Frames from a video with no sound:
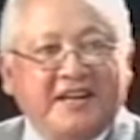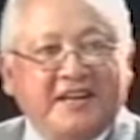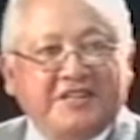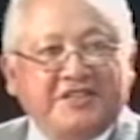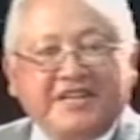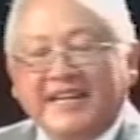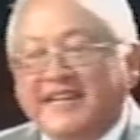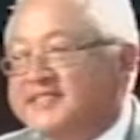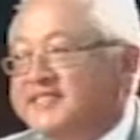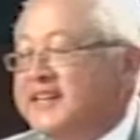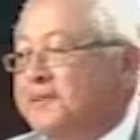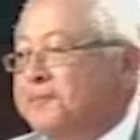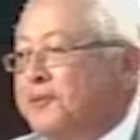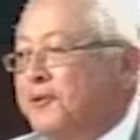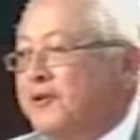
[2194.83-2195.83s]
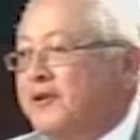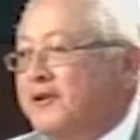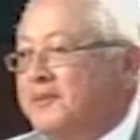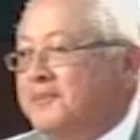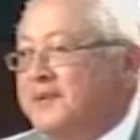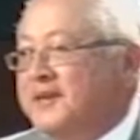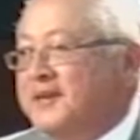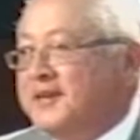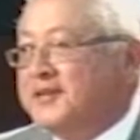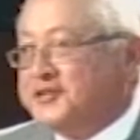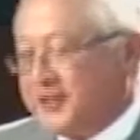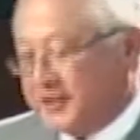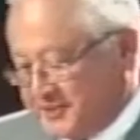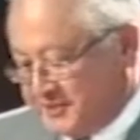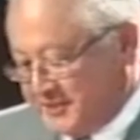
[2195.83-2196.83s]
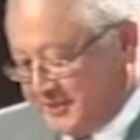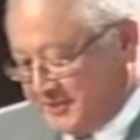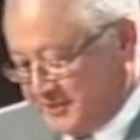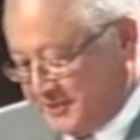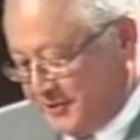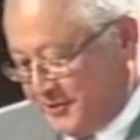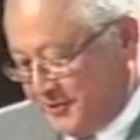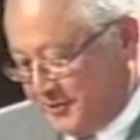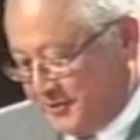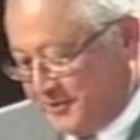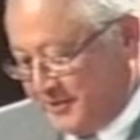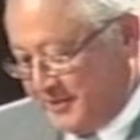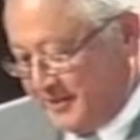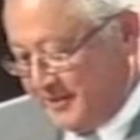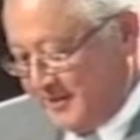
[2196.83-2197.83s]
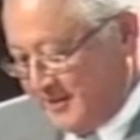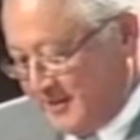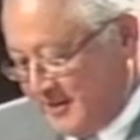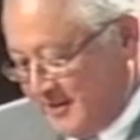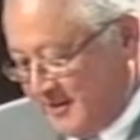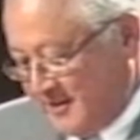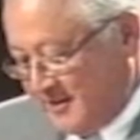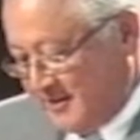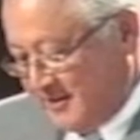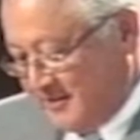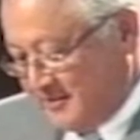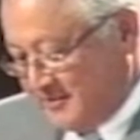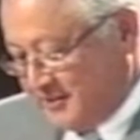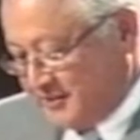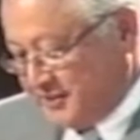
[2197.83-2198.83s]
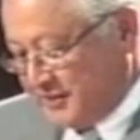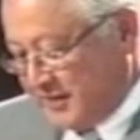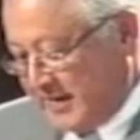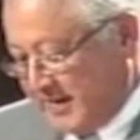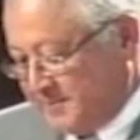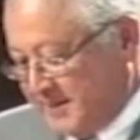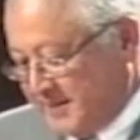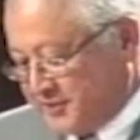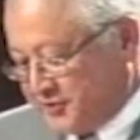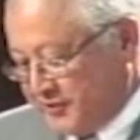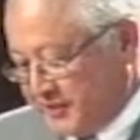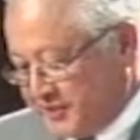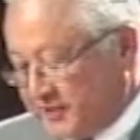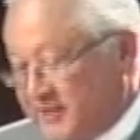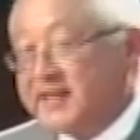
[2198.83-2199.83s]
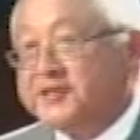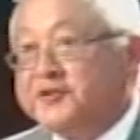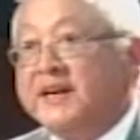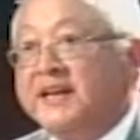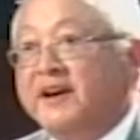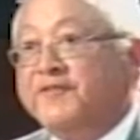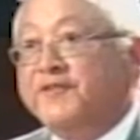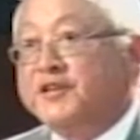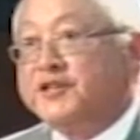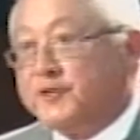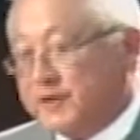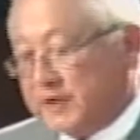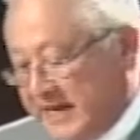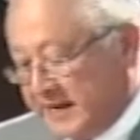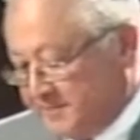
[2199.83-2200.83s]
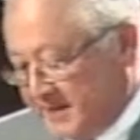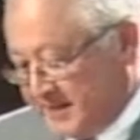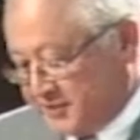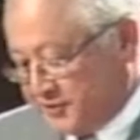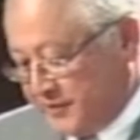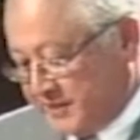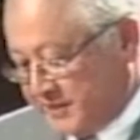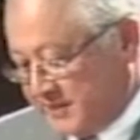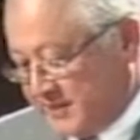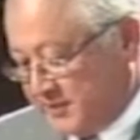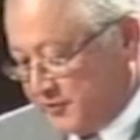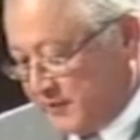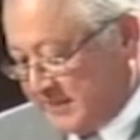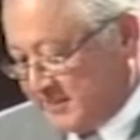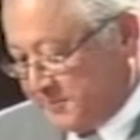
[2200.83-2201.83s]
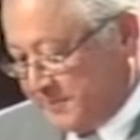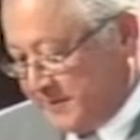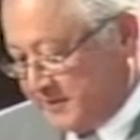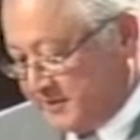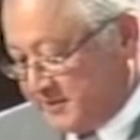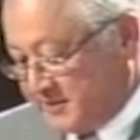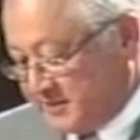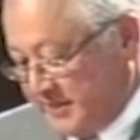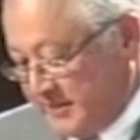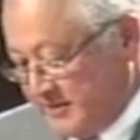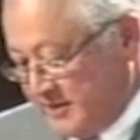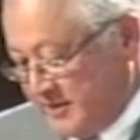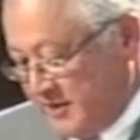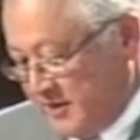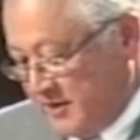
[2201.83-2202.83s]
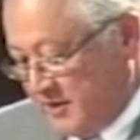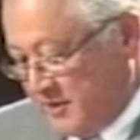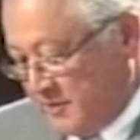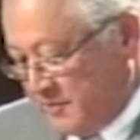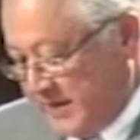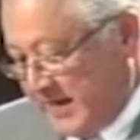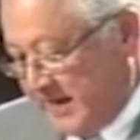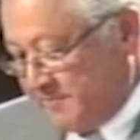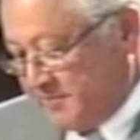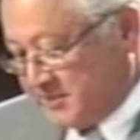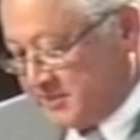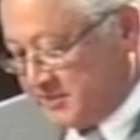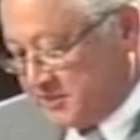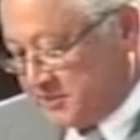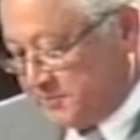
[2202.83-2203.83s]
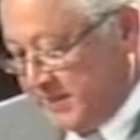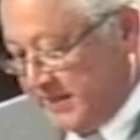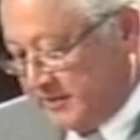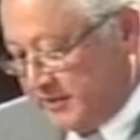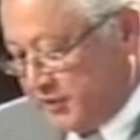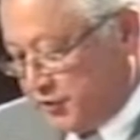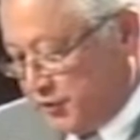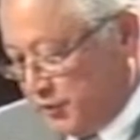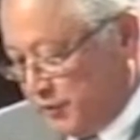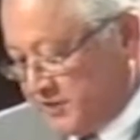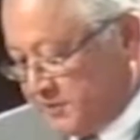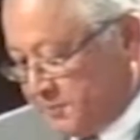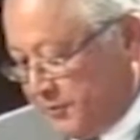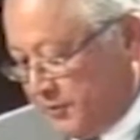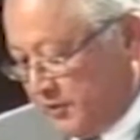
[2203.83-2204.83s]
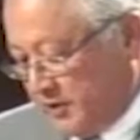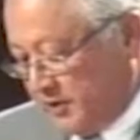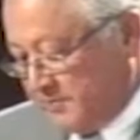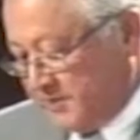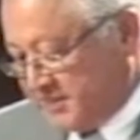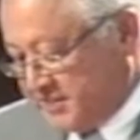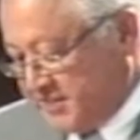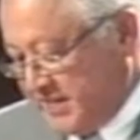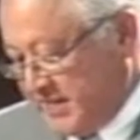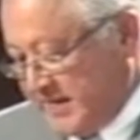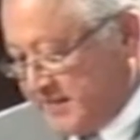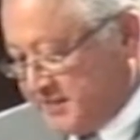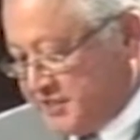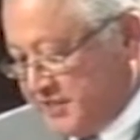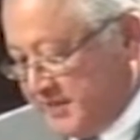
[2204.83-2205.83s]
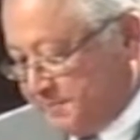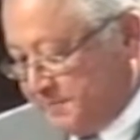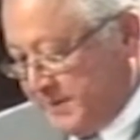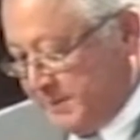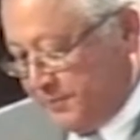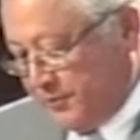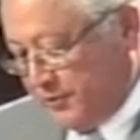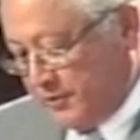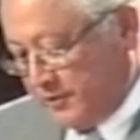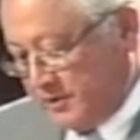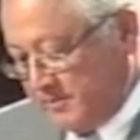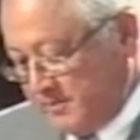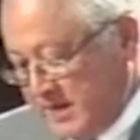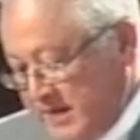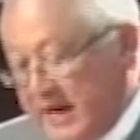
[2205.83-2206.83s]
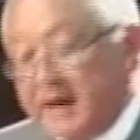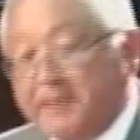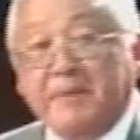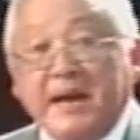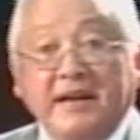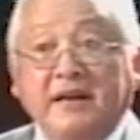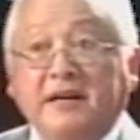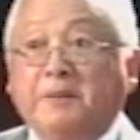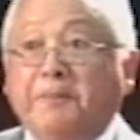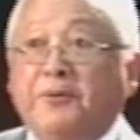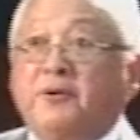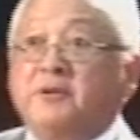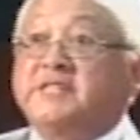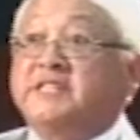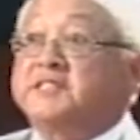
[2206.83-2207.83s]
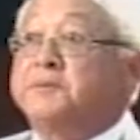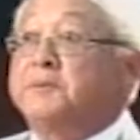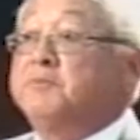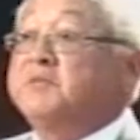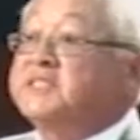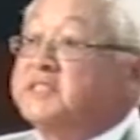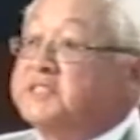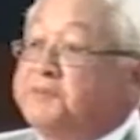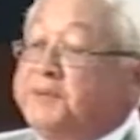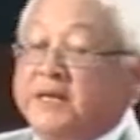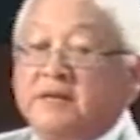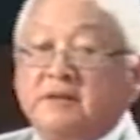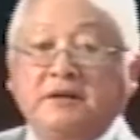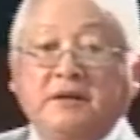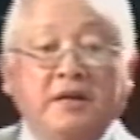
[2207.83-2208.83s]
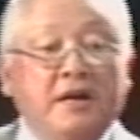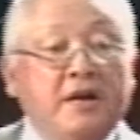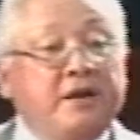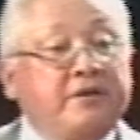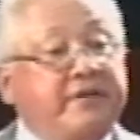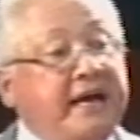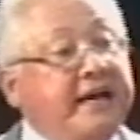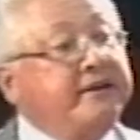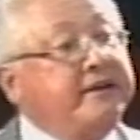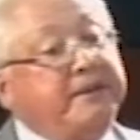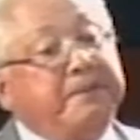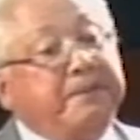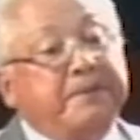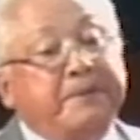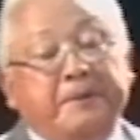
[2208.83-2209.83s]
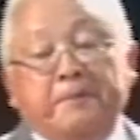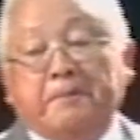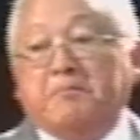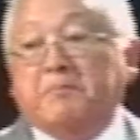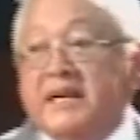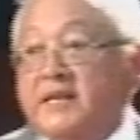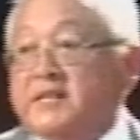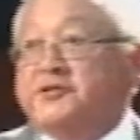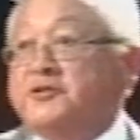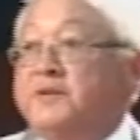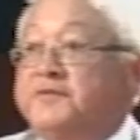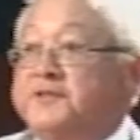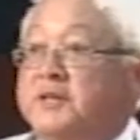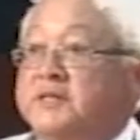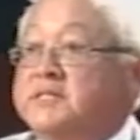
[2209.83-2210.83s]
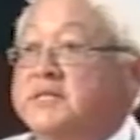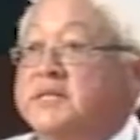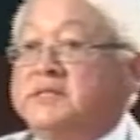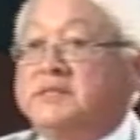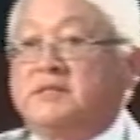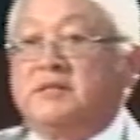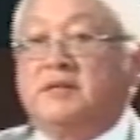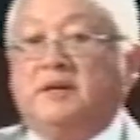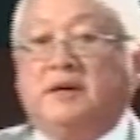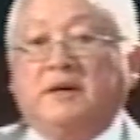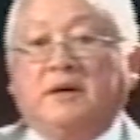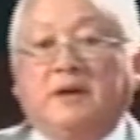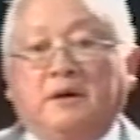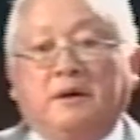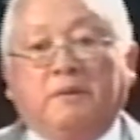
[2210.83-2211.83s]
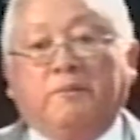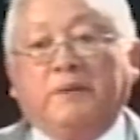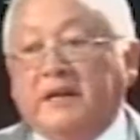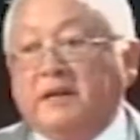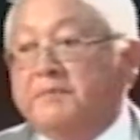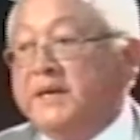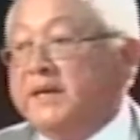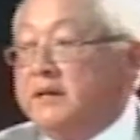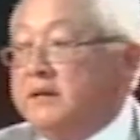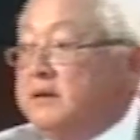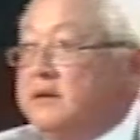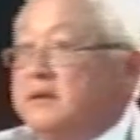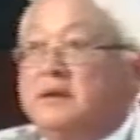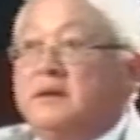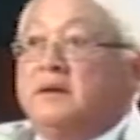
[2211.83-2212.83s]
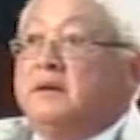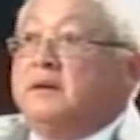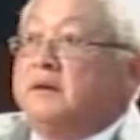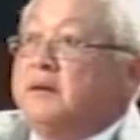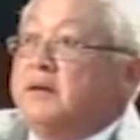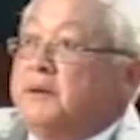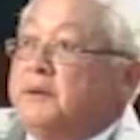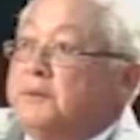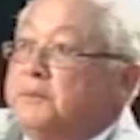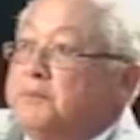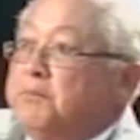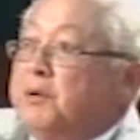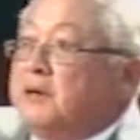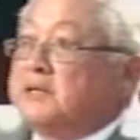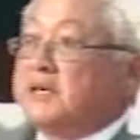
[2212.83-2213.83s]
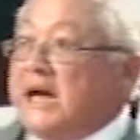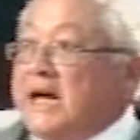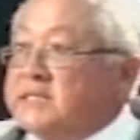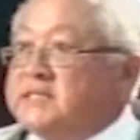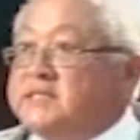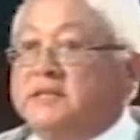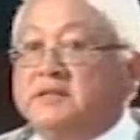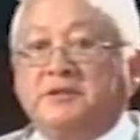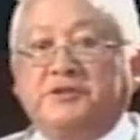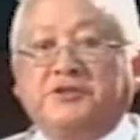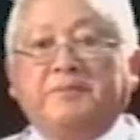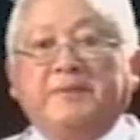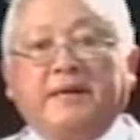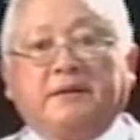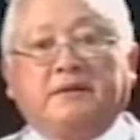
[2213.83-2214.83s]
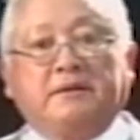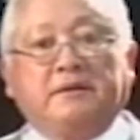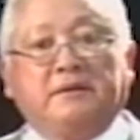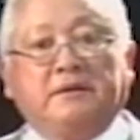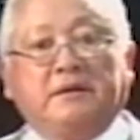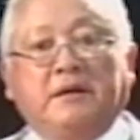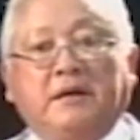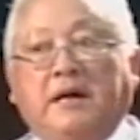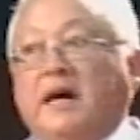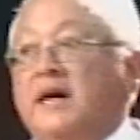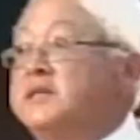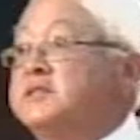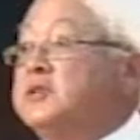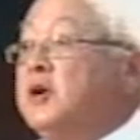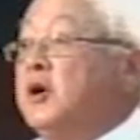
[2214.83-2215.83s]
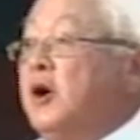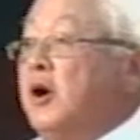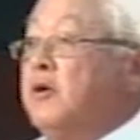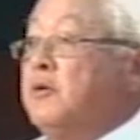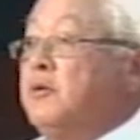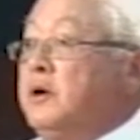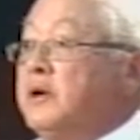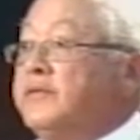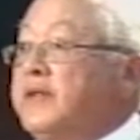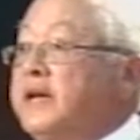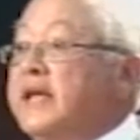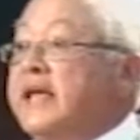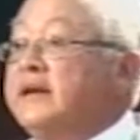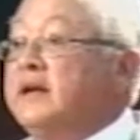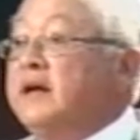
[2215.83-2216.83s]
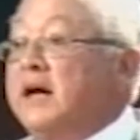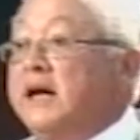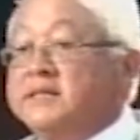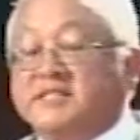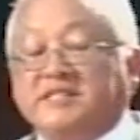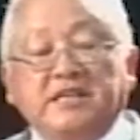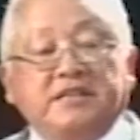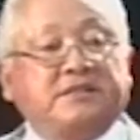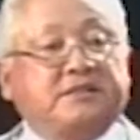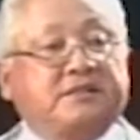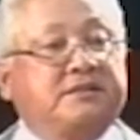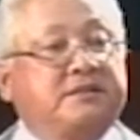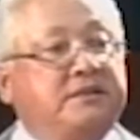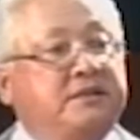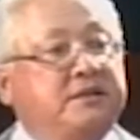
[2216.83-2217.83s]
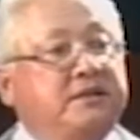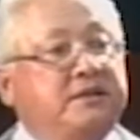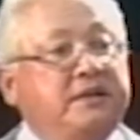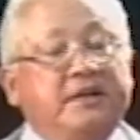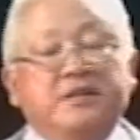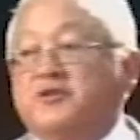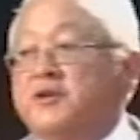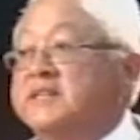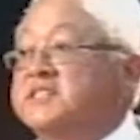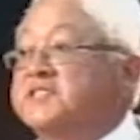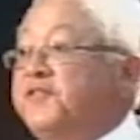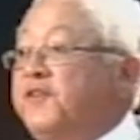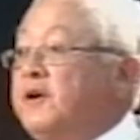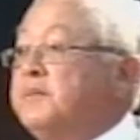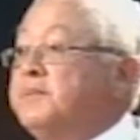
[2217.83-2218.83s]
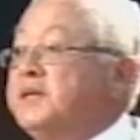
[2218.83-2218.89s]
JSAT program, Justice Security, Justice Administration and Administration and Transparency. We have, Mr. Speaker, the Juris program, the CSJP program, and many other projects, Mr. Speaker, that the Ministry of Justice will be broadcasting to Jamaica as how they can assist in transforming